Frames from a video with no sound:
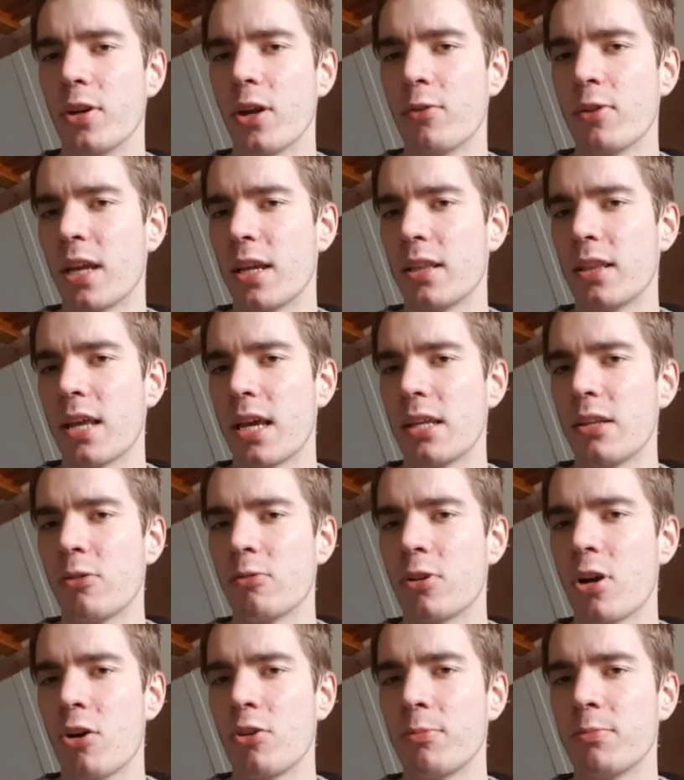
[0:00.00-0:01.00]
You know, they
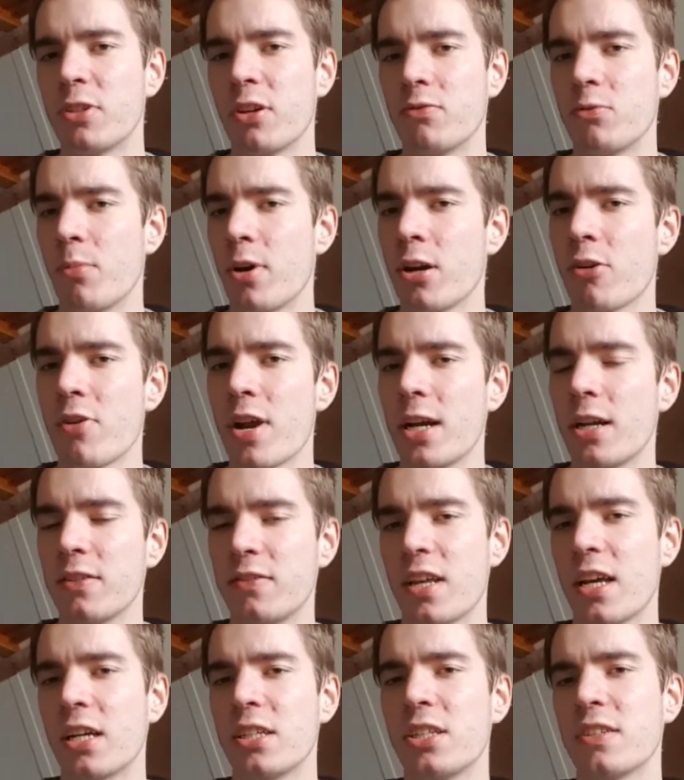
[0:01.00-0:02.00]
don't call themselves
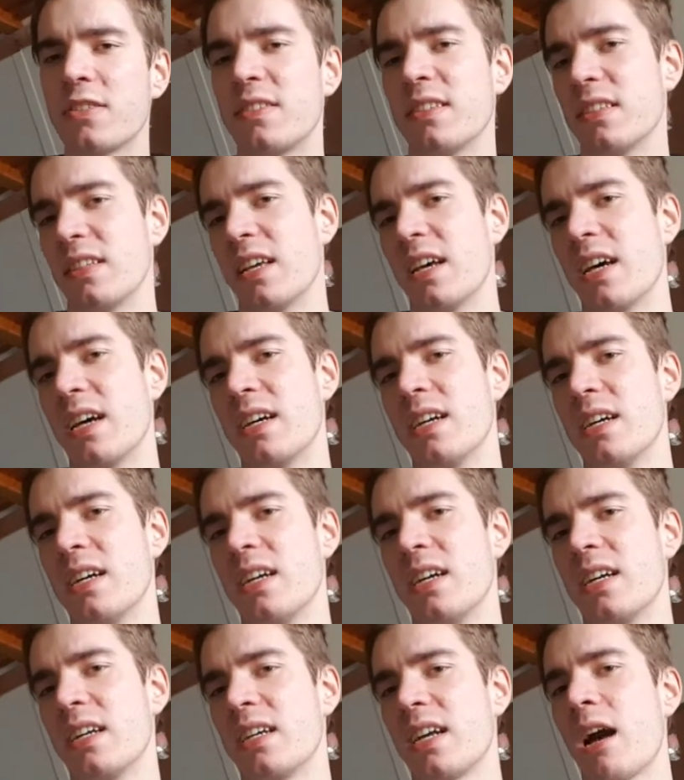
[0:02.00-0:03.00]
moderators, they are just the
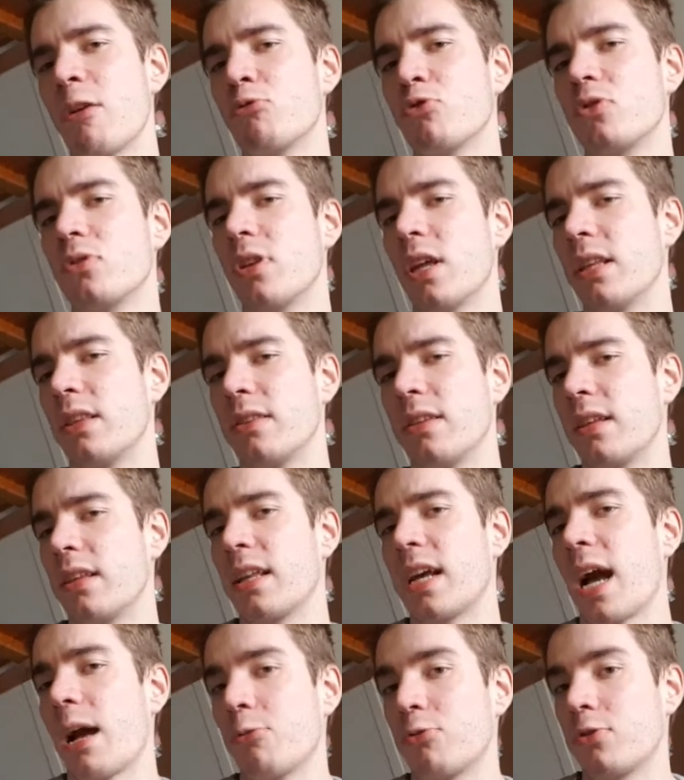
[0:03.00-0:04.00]

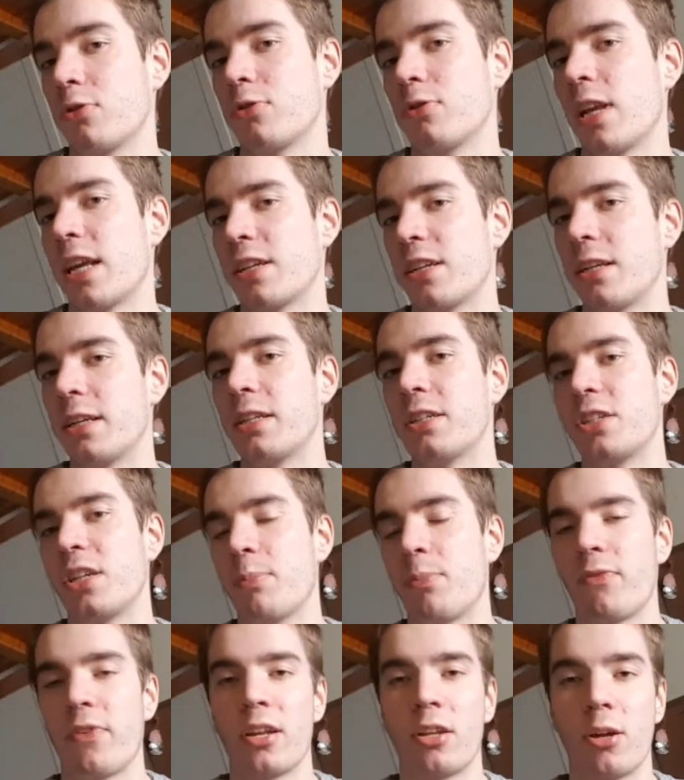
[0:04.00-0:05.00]
council /
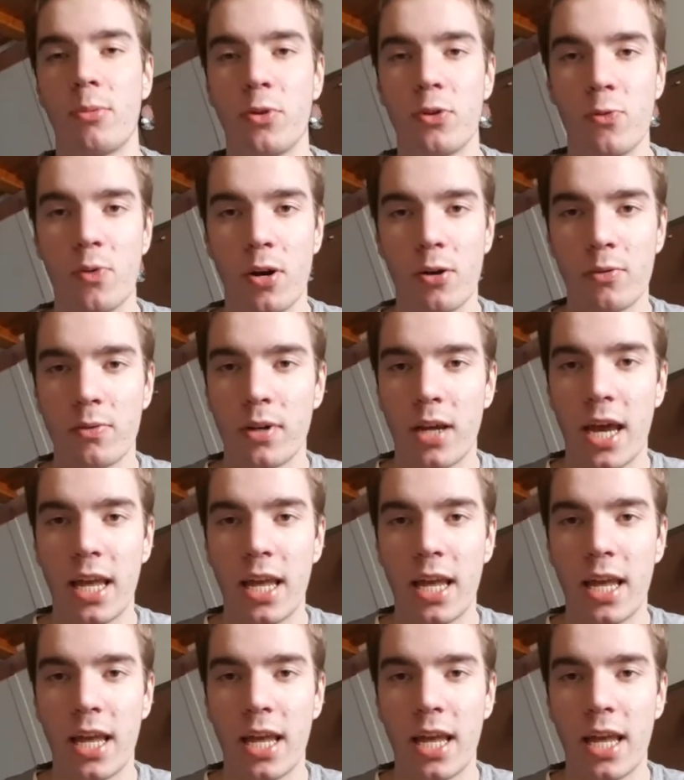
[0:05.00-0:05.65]
leadership of NWO.